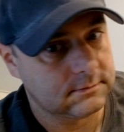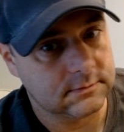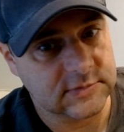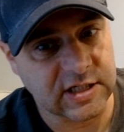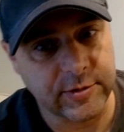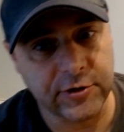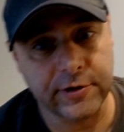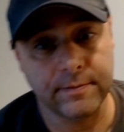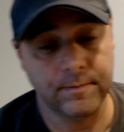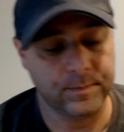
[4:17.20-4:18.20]
Siberia.
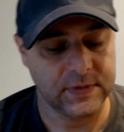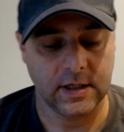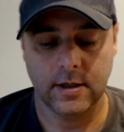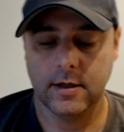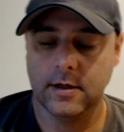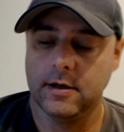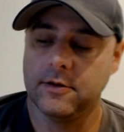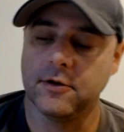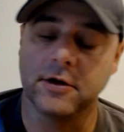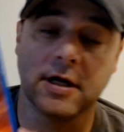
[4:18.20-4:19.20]

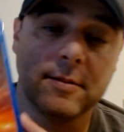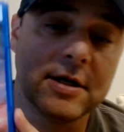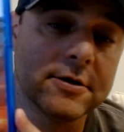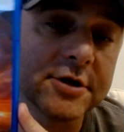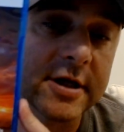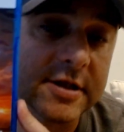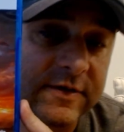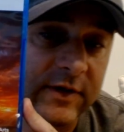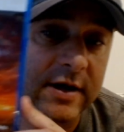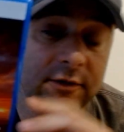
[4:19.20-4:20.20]
Third game here, Jedi
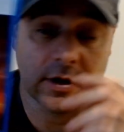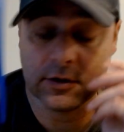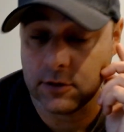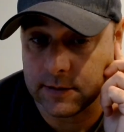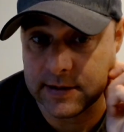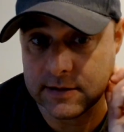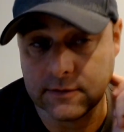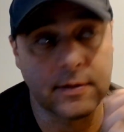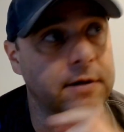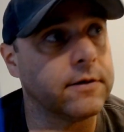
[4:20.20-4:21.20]
Survivor. I talked about this
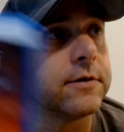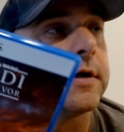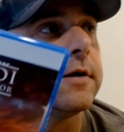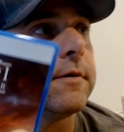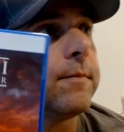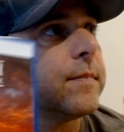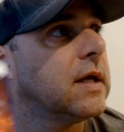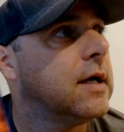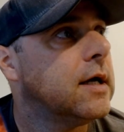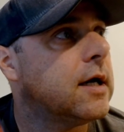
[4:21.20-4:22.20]
on my other channel.
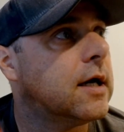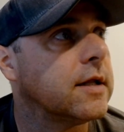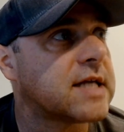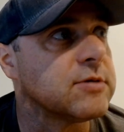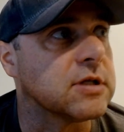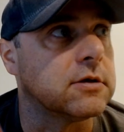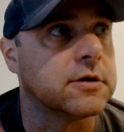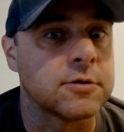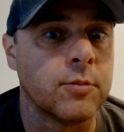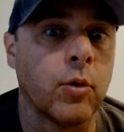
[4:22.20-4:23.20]
This game is a little
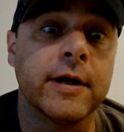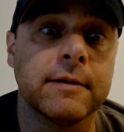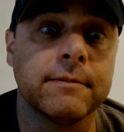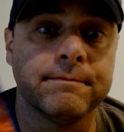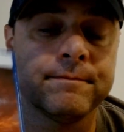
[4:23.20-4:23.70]
disappointing,